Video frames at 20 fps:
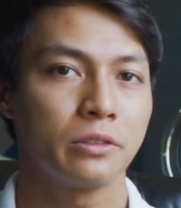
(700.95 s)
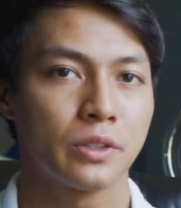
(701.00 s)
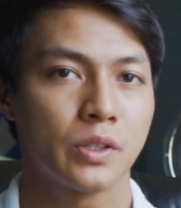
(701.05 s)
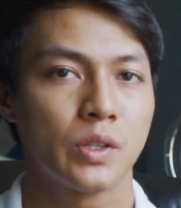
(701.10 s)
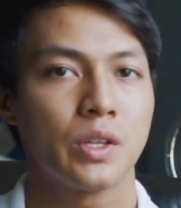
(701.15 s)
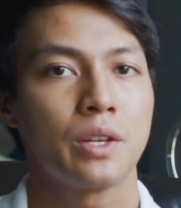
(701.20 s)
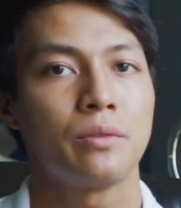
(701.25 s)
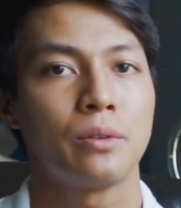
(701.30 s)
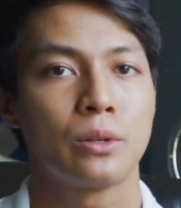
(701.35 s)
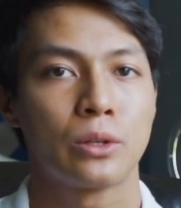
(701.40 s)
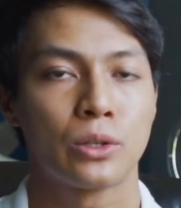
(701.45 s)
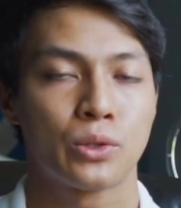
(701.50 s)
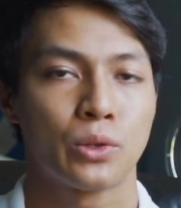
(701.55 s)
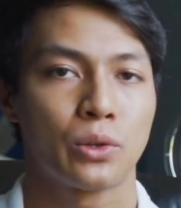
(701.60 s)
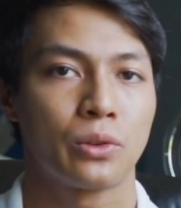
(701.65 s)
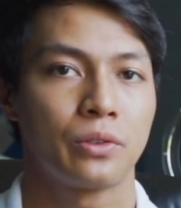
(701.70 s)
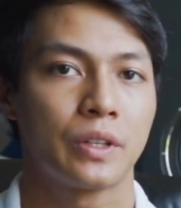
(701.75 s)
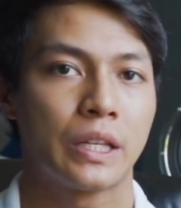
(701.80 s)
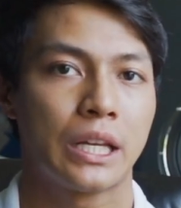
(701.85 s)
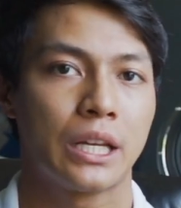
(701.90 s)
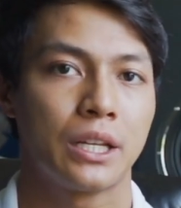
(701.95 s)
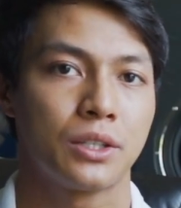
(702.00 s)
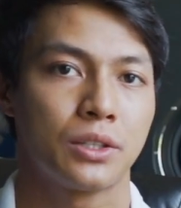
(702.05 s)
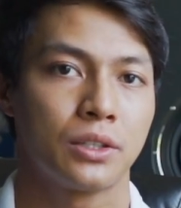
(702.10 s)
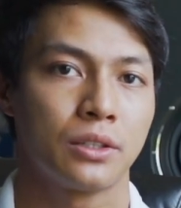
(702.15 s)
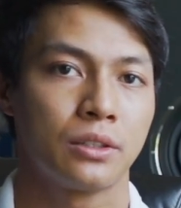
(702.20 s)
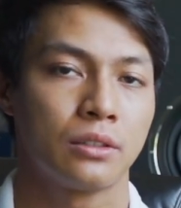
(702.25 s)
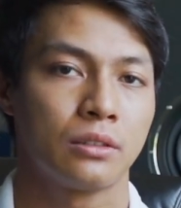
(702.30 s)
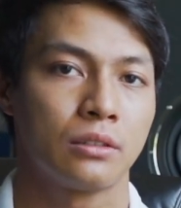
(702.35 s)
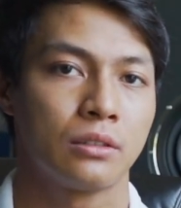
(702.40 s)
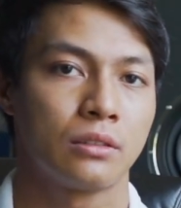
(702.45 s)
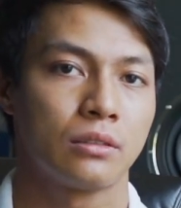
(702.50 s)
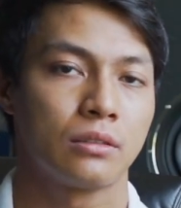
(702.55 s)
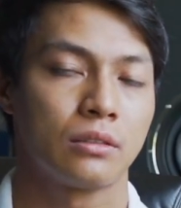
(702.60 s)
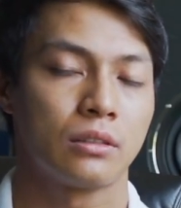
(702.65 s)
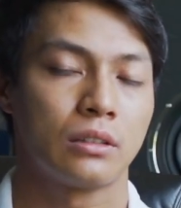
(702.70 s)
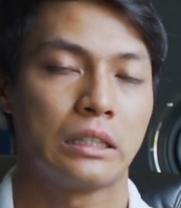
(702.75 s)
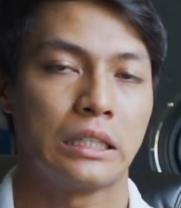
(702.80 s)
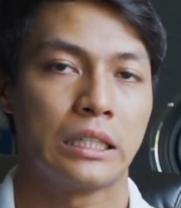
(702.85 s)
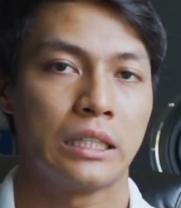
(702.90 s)
receive your certification
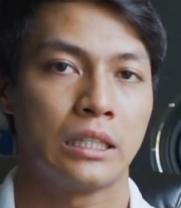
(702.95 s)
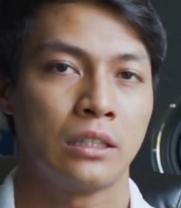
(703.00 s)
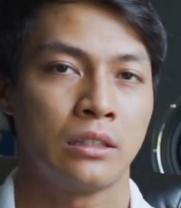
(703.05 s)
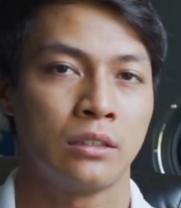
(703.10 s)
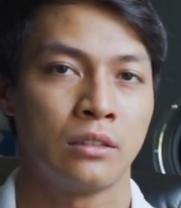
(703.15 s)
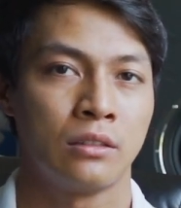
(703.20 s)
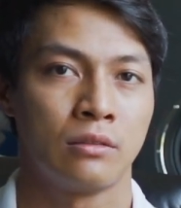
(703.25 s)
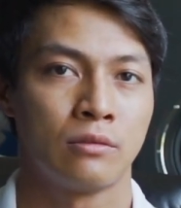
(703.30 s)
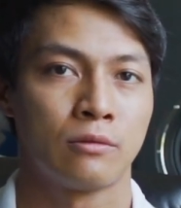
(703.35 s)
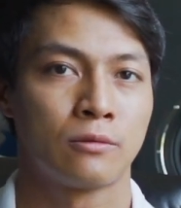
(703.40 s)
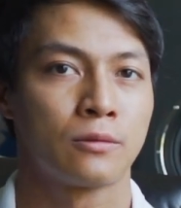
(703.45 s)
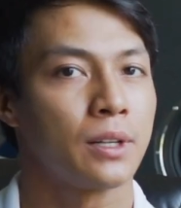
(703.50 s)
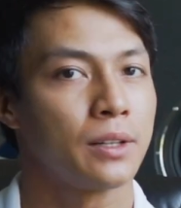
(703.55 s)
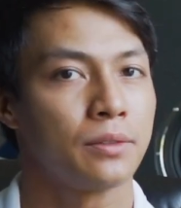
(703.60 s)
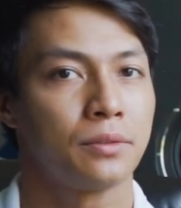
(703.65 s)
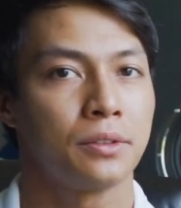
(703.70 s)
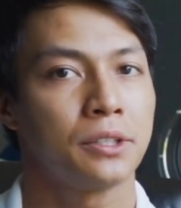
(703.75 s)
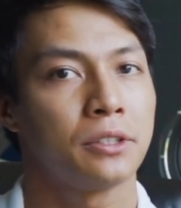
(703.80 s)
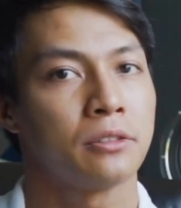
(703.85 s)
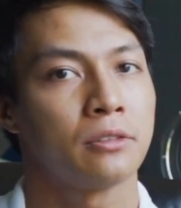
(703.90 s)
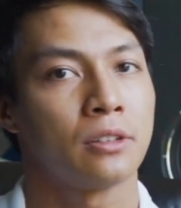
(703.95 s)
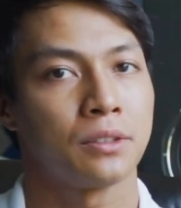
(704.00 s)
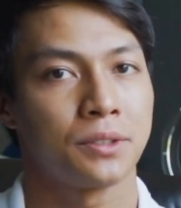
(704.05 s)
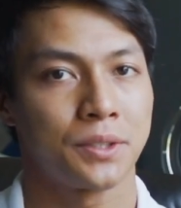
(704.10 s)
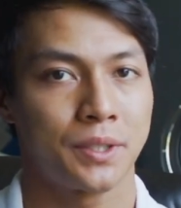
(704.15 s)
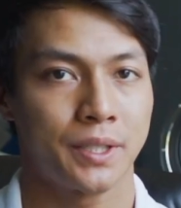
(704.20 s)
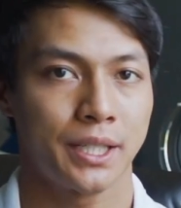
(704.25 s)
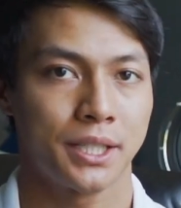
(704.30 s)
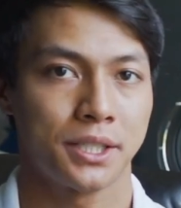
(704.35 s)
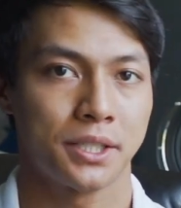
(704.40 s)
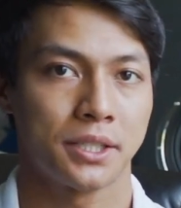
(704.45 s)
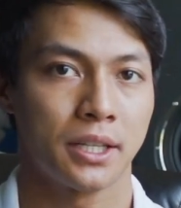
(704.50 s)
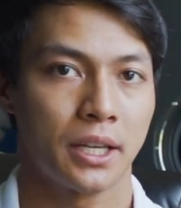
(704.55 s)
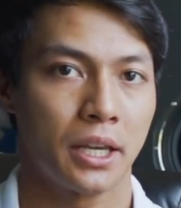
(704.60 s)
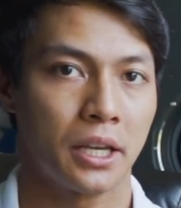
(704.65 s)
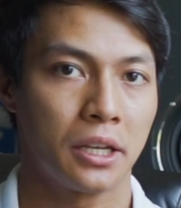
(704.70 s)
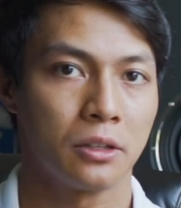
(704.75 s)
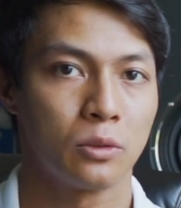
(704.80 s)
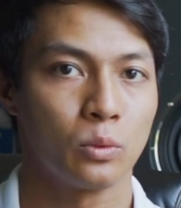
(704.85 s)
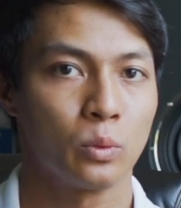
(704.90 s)
in roughly around 6 to
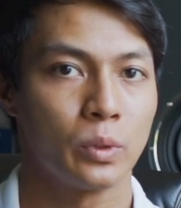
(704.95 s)
8